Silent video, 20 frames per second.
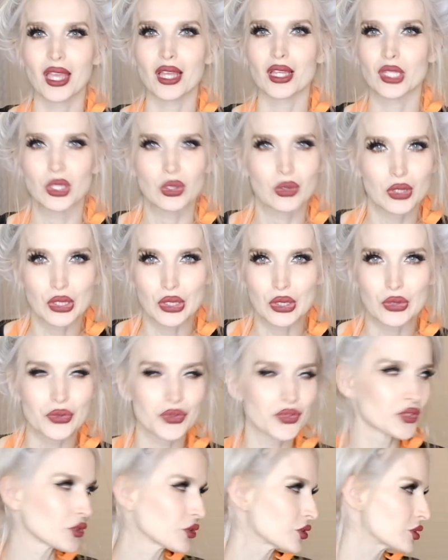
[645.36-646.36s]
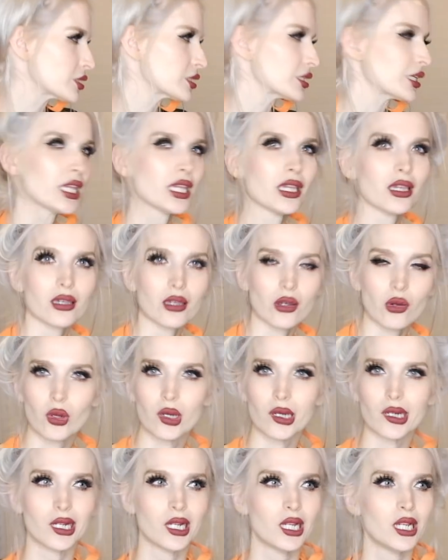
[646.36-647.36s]
You can use your sink
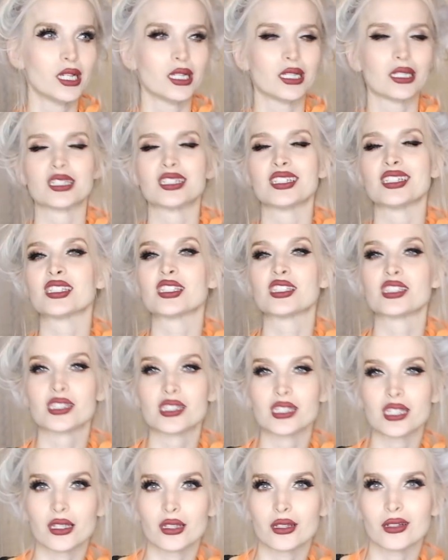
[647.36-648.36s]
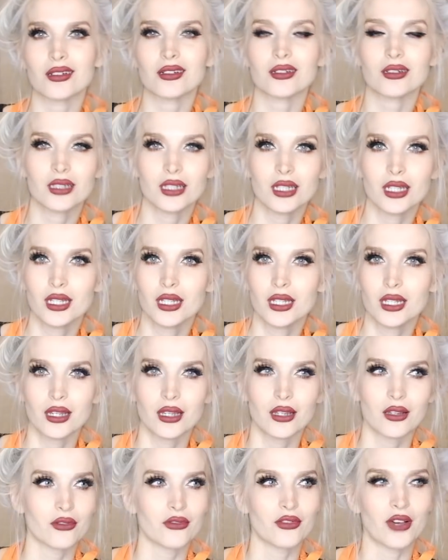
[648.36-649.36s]
or distilled
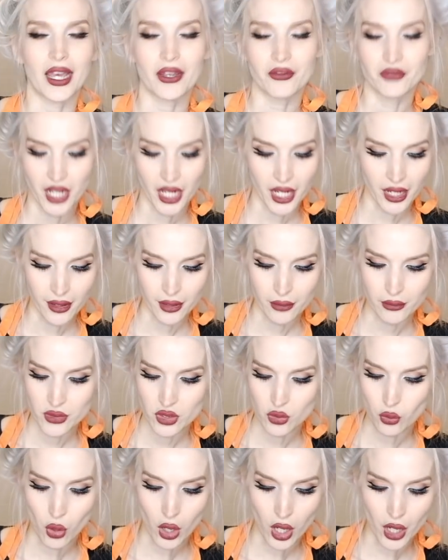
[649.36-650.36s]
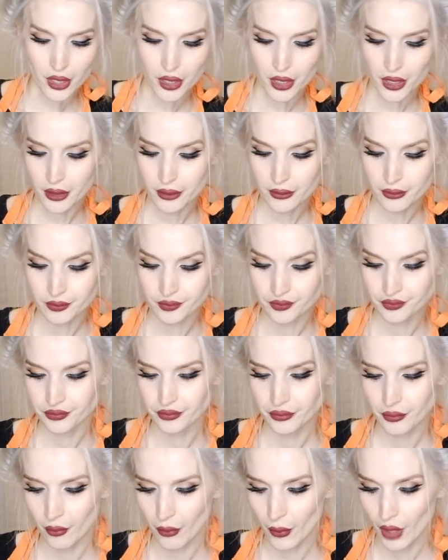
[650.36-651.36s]
5x water,
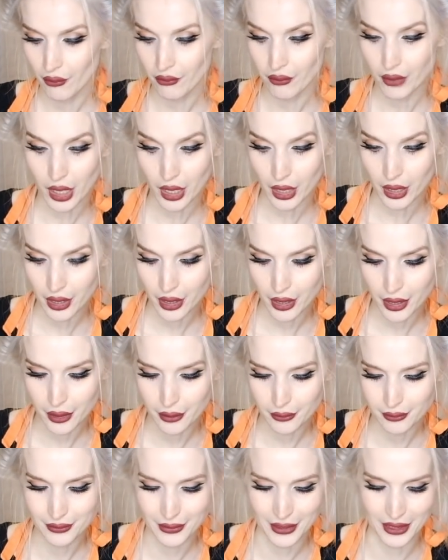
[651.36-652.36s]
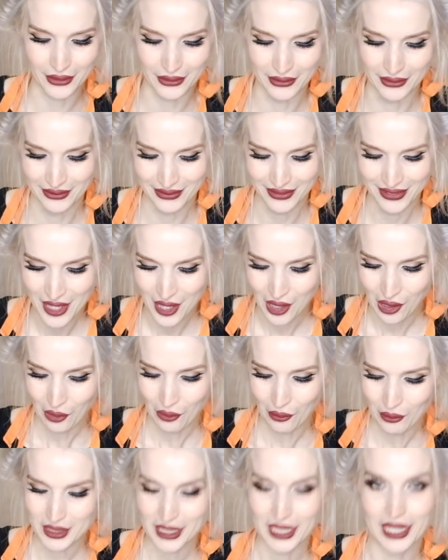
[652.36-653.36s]
vodka, no,
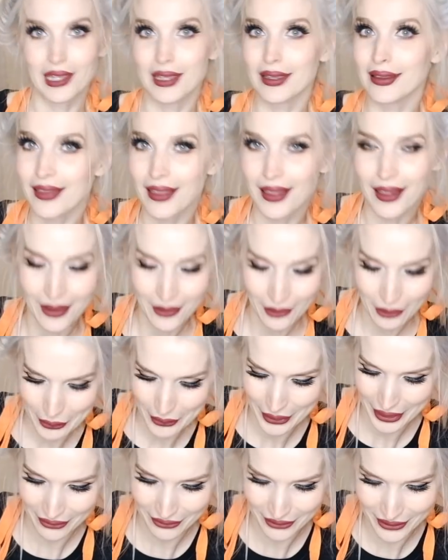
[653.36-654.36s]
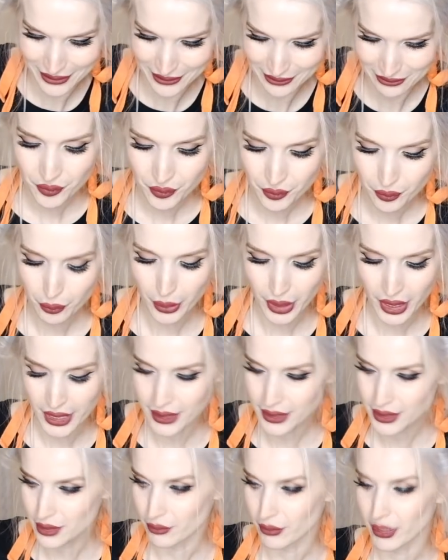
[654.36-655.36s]
tequila, whatever.
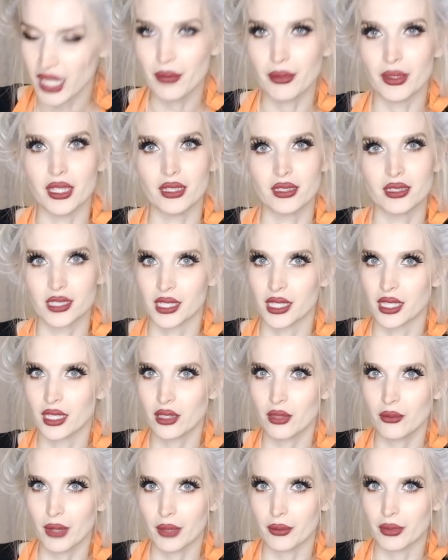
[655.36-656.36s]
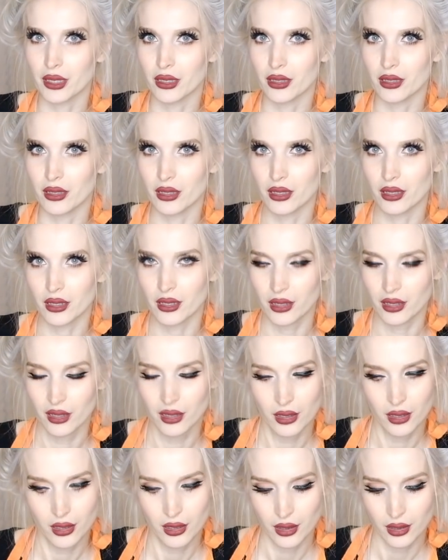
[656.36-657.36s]
But maybe tequila might be good.
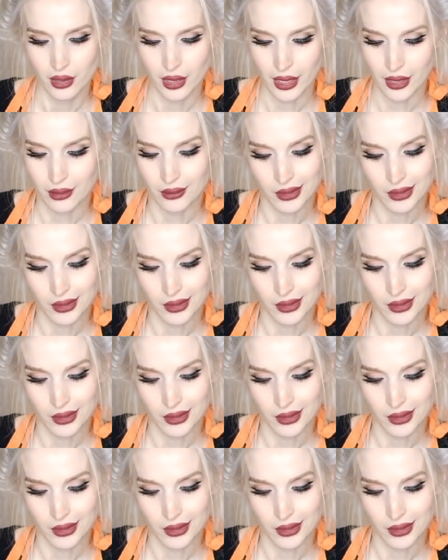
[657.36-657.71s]
I don't